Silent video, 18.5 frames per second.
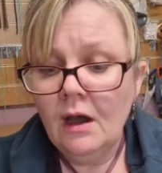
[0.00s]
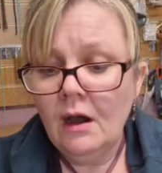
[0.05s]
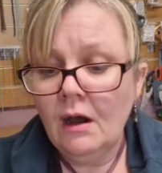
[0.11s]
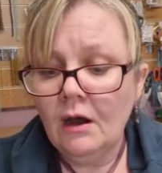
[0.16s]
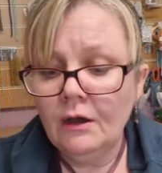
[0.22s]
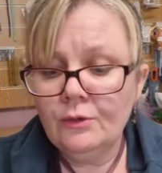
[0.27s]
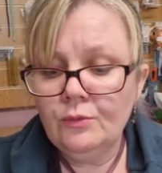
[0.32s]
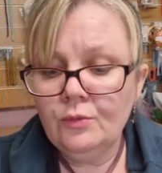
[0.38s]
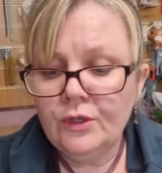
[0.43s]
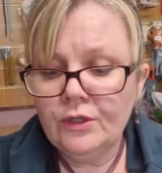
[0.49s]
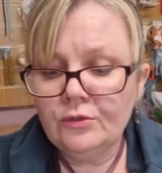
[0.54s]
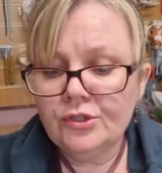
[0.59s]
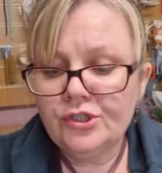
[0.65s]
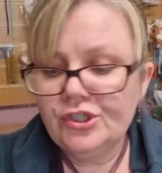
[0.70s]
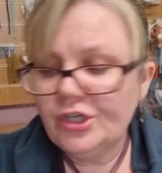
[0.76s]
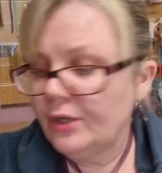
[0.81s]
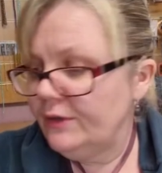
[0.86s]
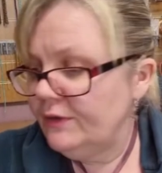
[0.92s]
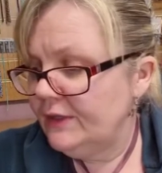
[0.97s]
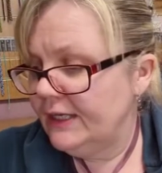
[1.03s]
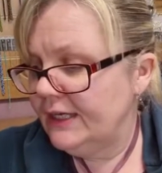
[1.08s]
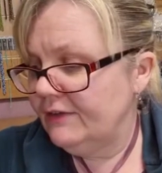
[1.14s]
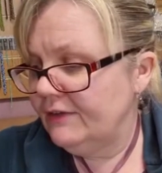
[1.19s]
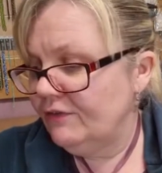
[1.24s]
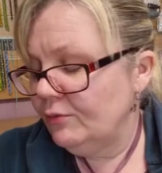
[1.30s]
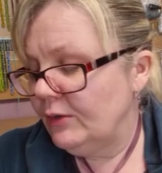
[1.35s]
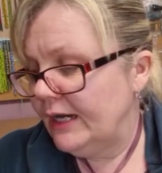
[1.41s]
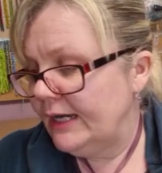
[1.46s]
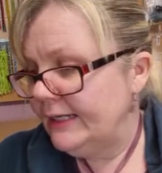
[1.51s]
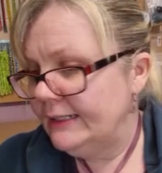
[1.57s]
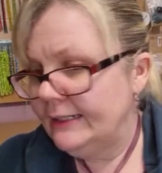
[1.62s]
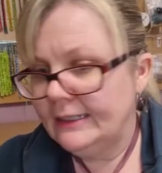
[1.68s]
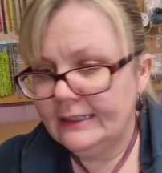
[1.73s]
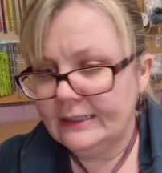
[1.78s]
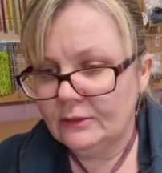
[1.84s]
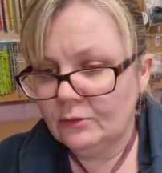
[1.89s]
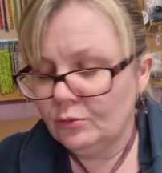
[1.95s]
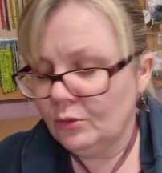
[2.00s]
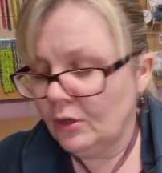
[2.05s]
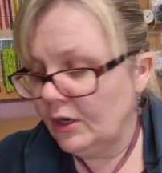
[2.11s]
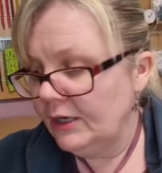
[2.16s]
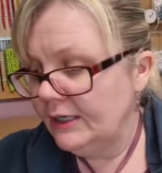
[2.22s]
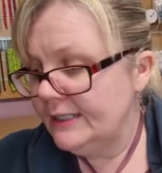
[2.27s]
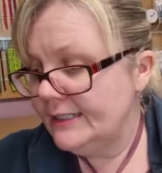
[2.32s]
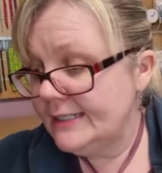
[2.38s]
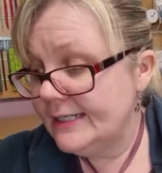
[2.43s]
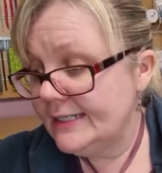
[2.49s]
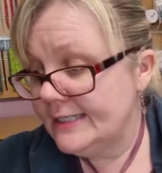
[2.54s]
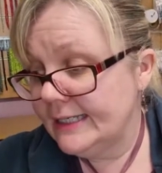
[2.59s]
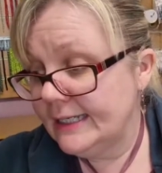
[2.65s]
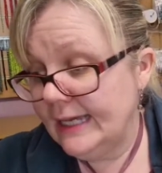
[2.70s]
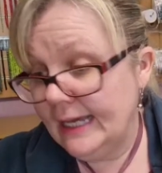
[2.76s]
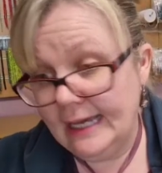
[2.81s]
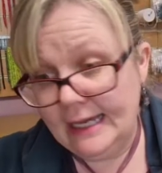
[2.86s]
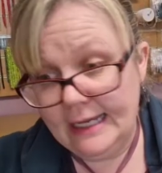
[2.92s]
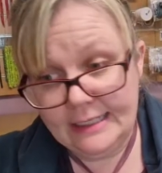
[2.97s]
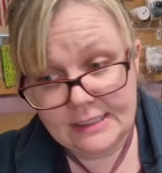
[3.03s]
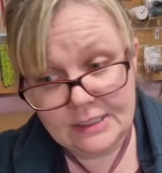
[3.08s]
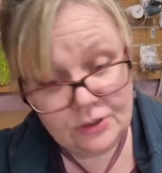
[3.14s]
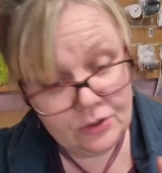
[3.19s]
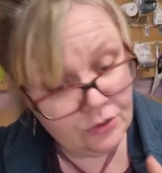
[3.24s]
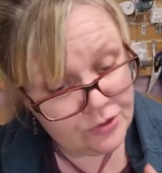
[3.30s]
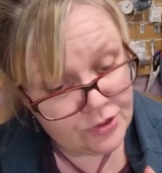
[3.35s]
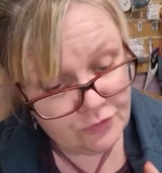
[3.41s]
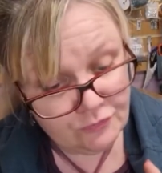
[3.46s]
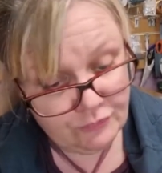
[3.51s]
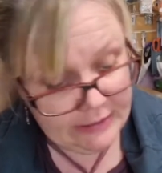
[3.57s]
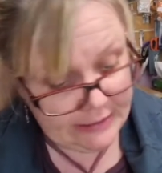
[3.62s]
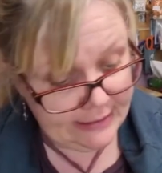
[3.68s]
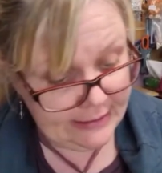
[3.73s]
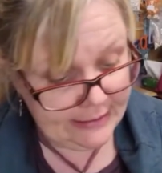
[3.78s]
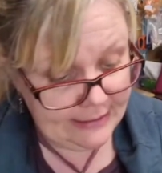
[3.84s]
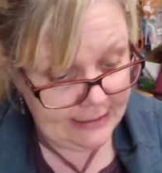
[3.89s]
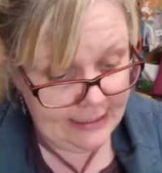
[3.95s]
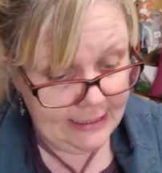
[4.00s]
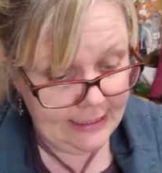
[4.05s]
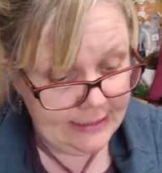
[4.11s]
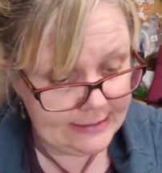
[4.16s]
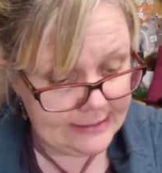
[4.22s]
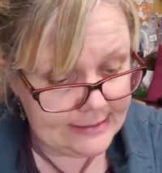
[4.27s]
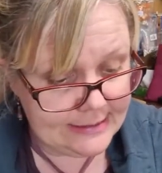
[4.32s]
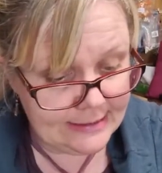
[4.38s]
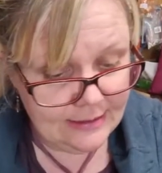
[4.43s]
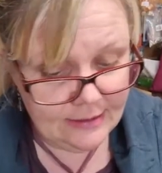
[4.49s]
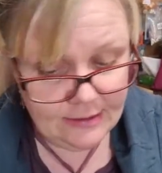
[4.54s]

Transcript: I will show you the giveaway in a little while. It is a kit, not a ring kit.